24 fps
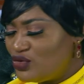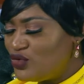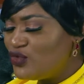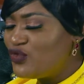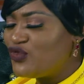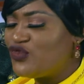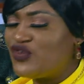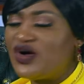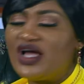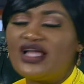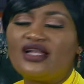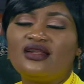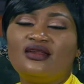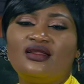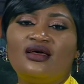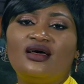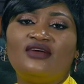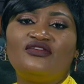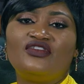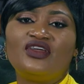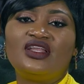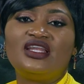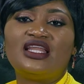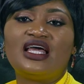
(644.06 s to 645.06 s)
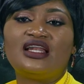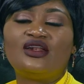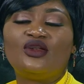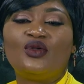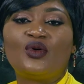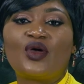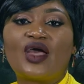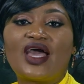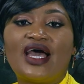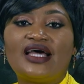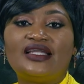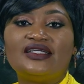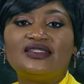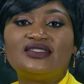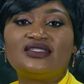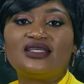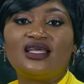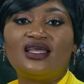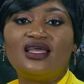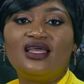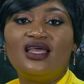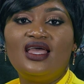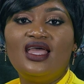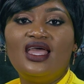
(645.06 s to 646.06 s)
do find love in that
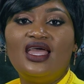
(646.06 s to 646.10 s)
locality,